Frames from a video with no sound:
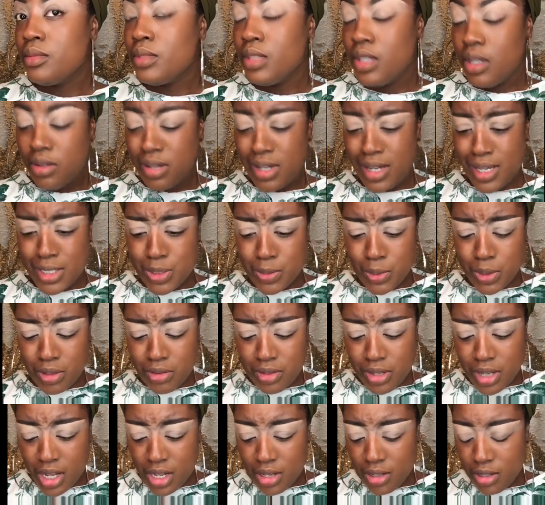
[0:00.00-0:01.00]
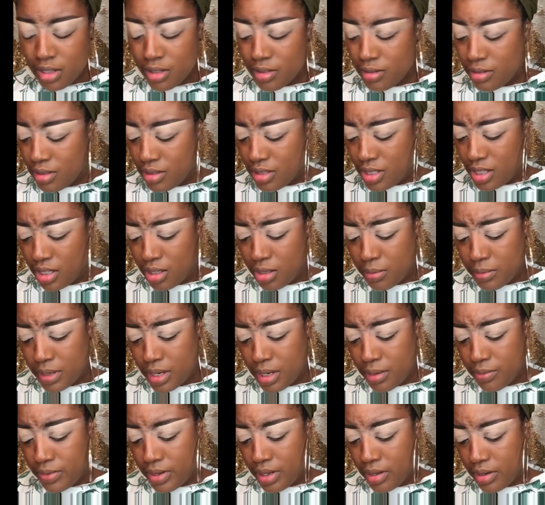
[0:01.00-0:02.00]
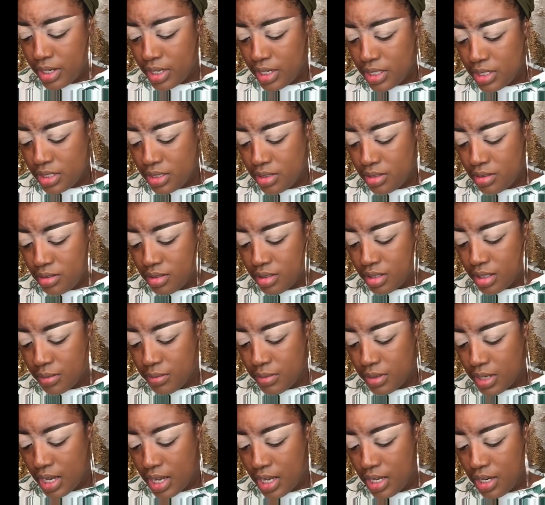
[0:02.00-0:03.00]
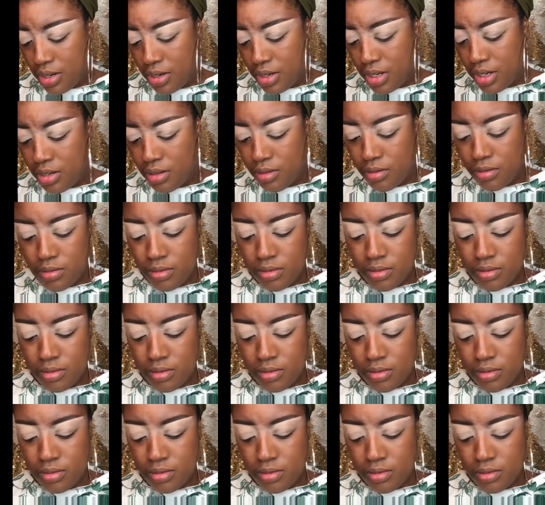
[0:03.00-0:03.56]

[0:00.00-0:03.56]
Okay, $12 ColourPop foundation. I hear you.